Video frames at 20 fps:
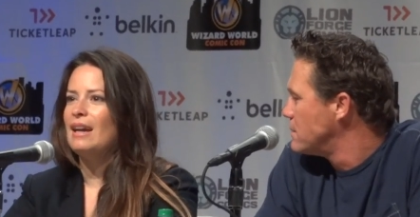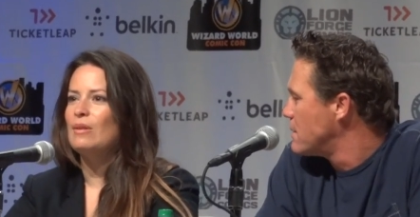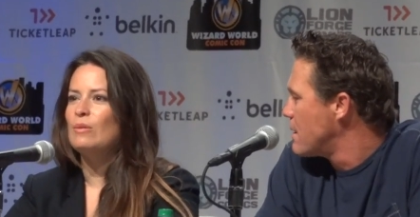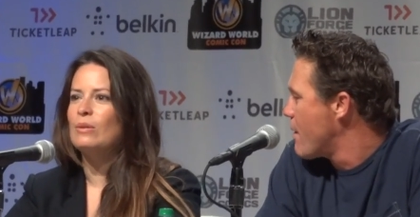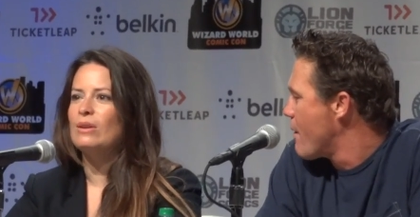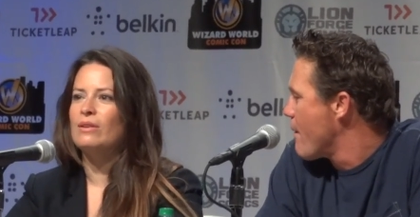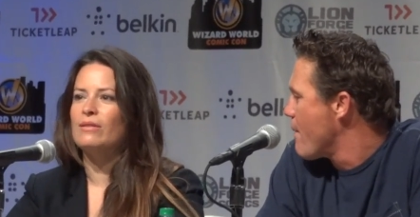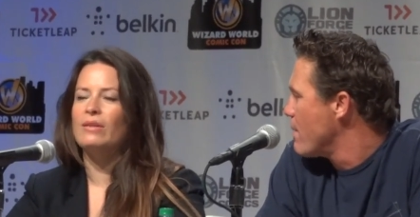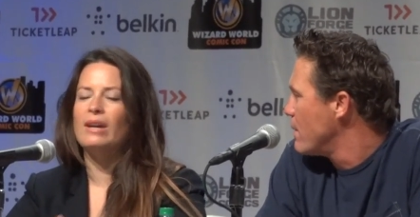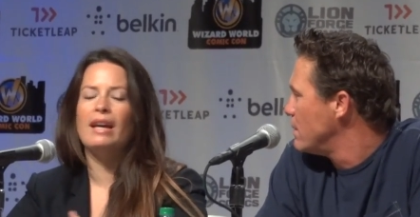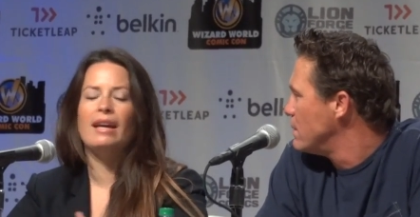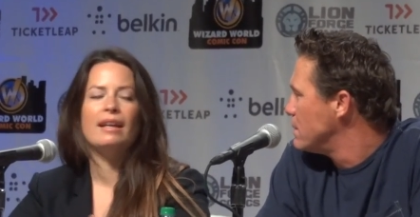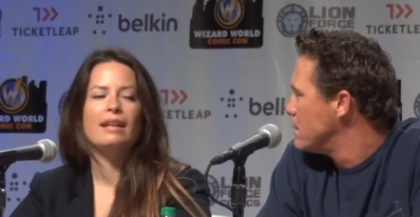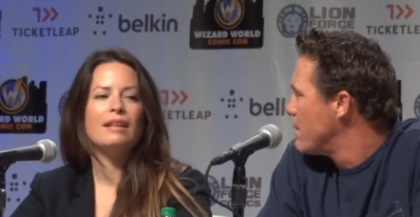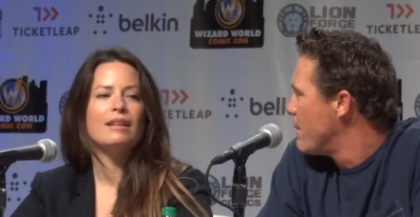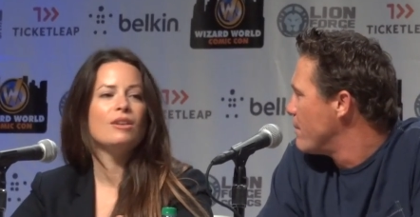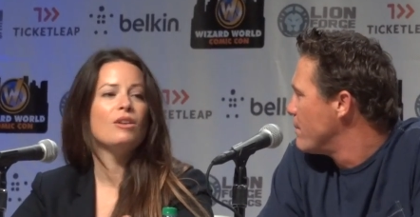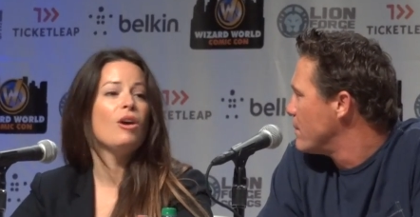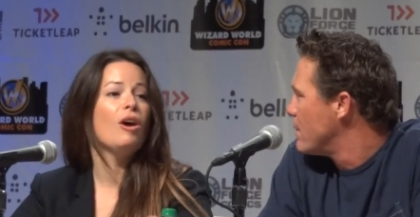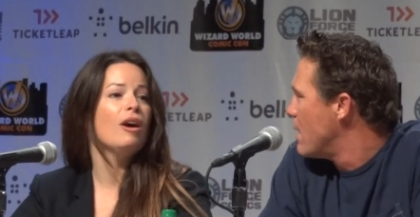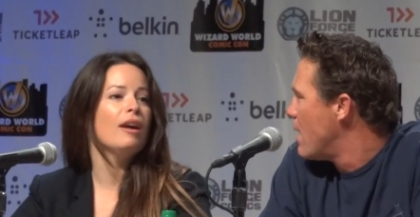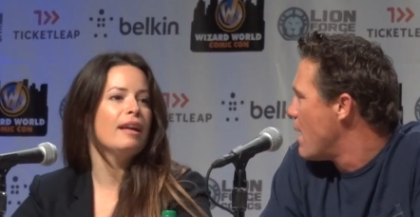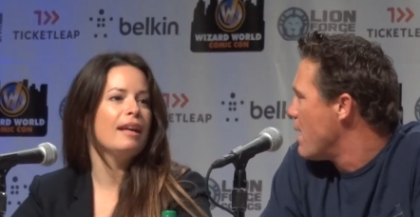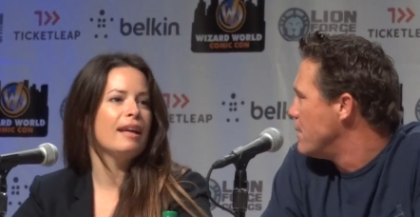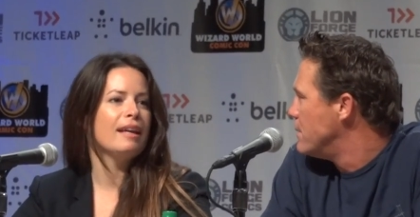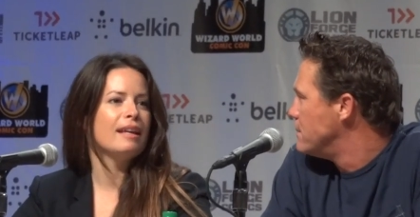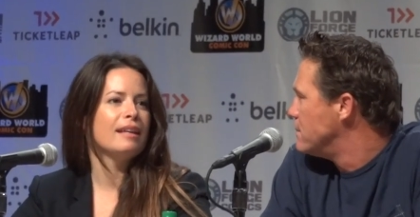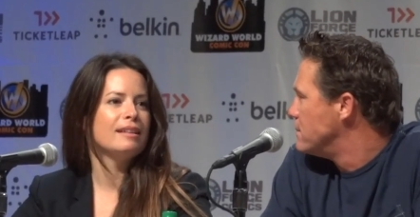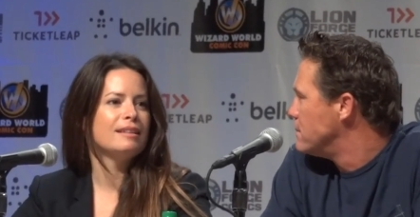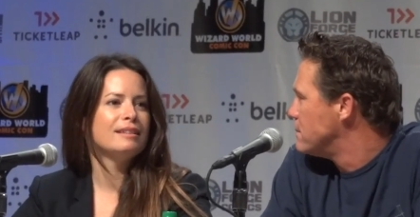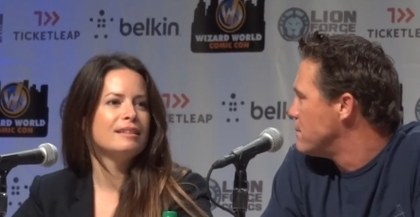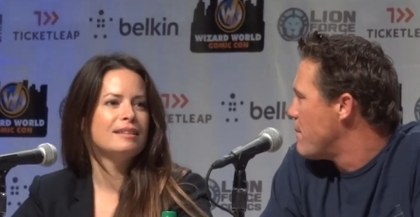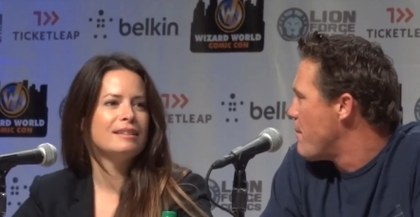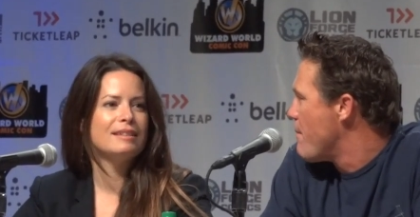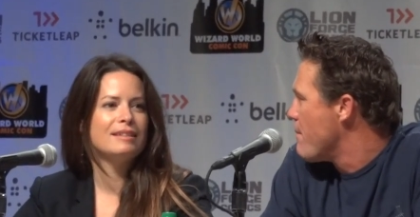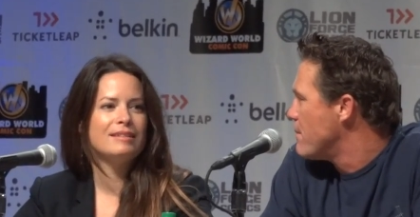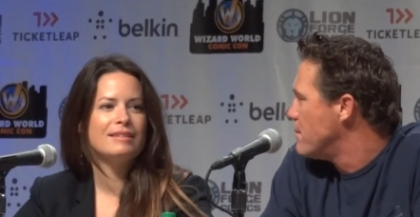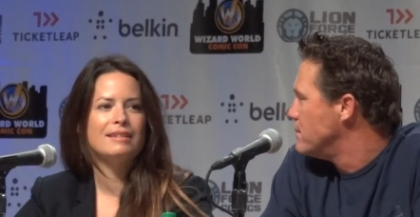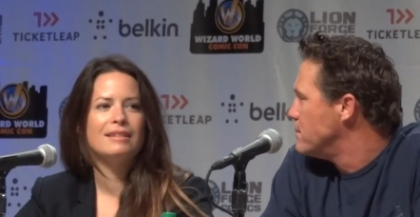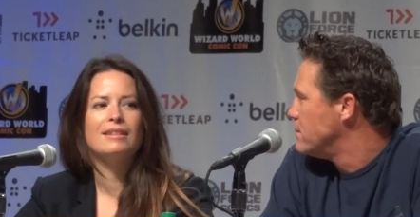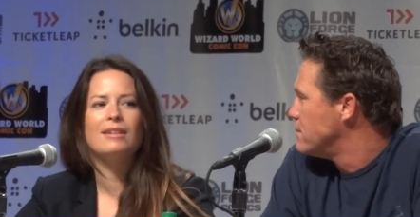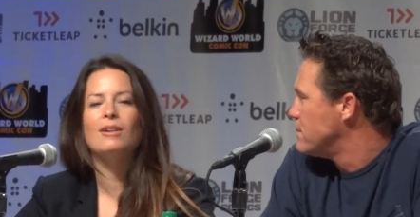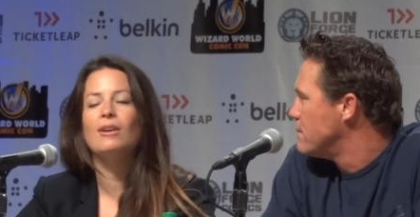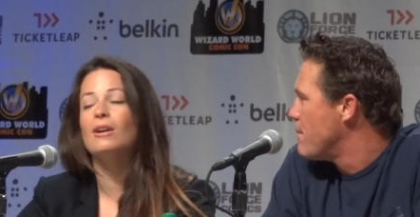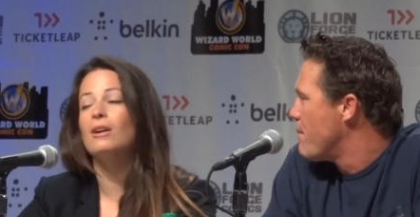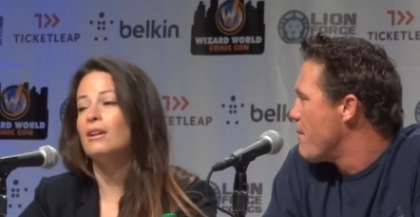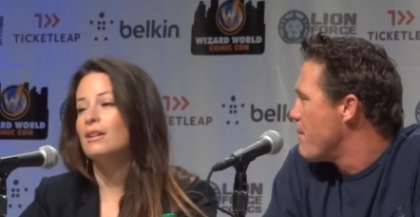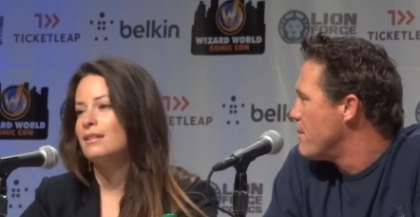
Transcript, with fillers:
Speaker 1: I would have had it not end. Oh,